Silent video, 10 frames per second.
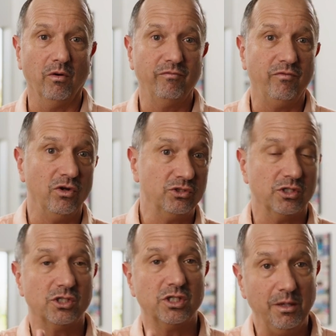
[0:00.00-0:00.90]
false
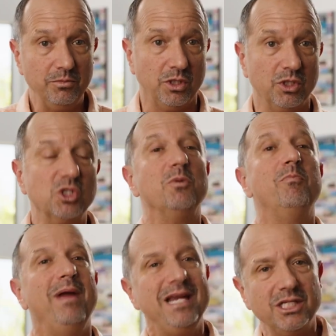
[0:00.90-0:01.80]
assumptions
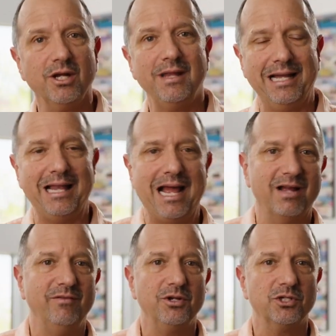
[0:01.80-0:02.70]
based on that lack
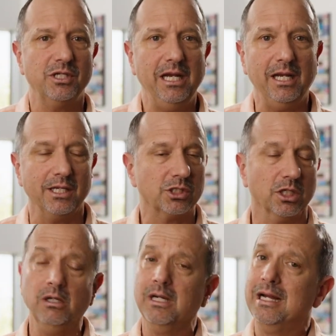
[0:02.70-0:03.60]
of understanding. And
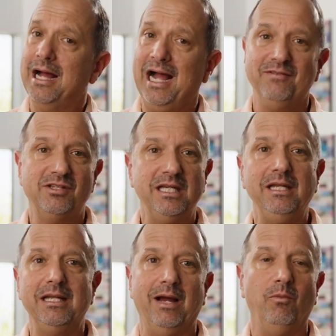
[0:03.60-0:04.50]
so I've
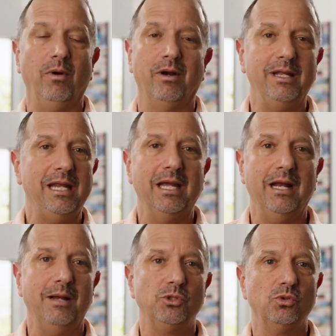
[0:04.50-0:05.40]
seen that where, and again,
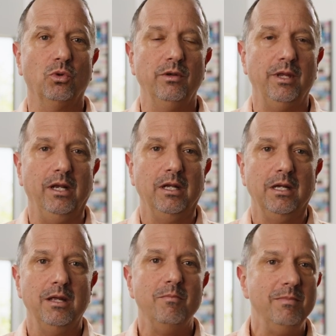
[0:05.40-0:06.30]
I'm sure that
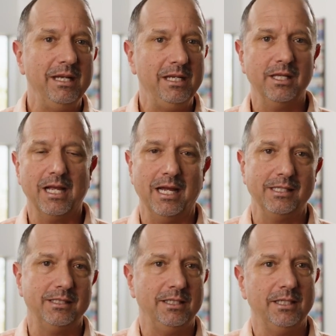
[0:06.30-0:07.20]
many of the guys
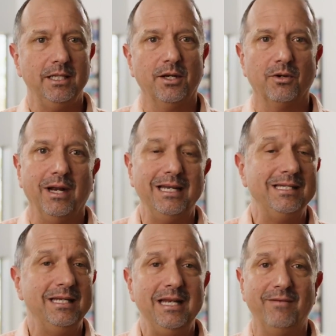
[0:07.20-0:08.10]
that did the underwriting
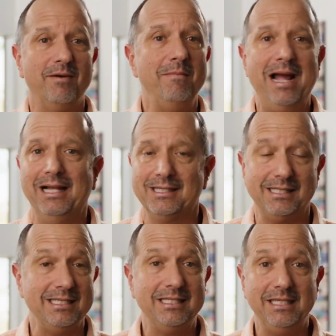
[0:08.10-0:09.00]
didn't have a malice
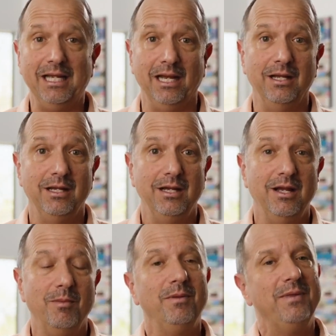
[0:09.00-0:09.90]
intent,
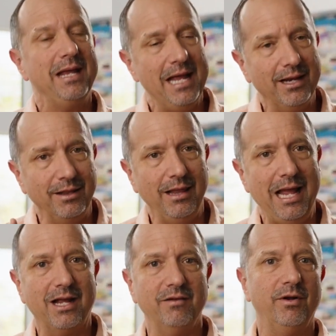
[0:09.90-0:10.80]
but they had a
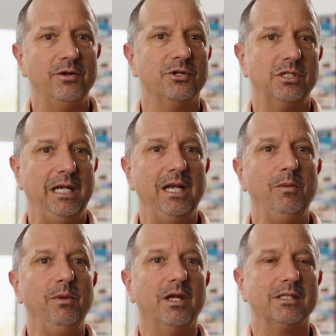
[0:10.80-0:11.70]
lack of understanding
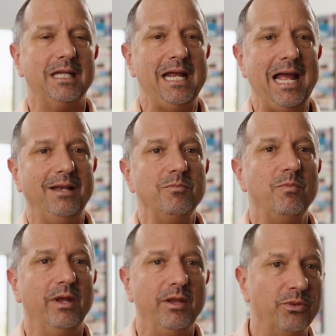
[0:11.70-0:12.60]
because they hadn't
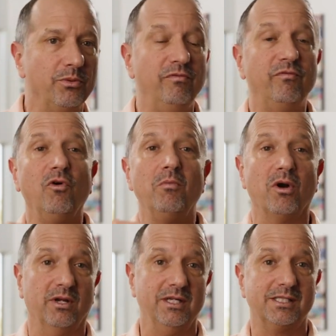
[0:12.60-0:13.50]
been through full
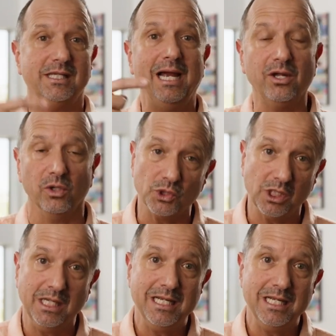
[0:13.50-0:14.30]
market cycles.